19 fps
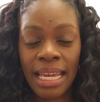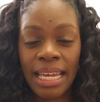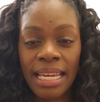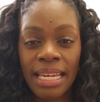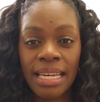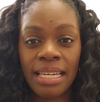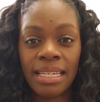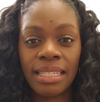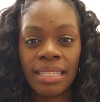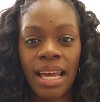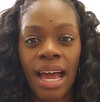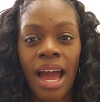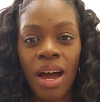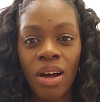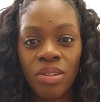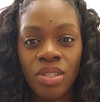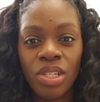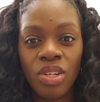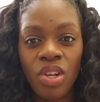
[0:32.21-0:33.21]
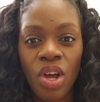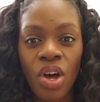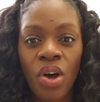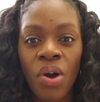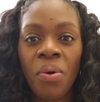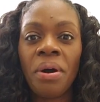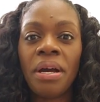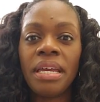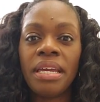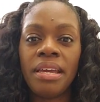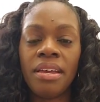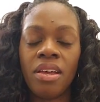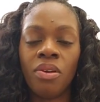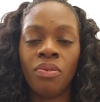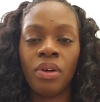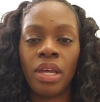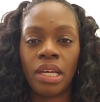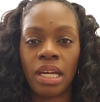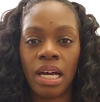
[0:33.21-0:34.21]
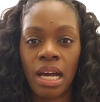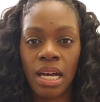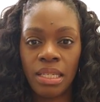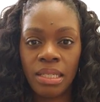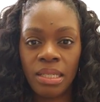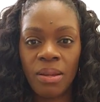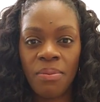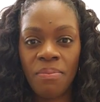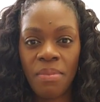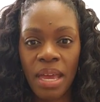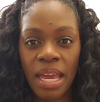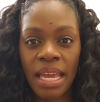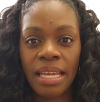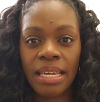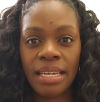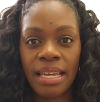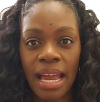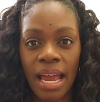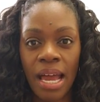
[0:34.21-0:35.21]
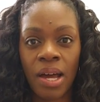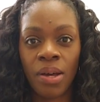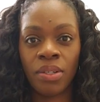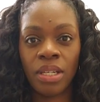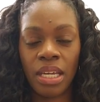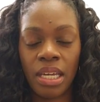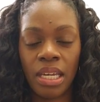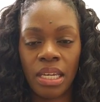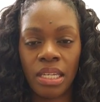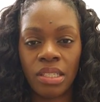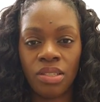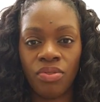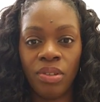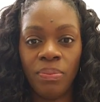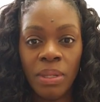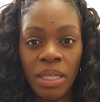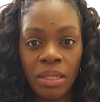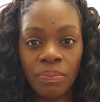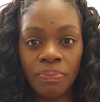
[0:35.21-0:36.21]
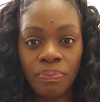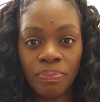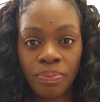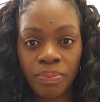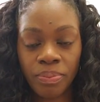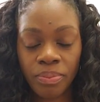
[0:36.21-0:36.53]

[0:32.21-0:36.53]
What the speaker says: is how to know if a custom made gown is for me.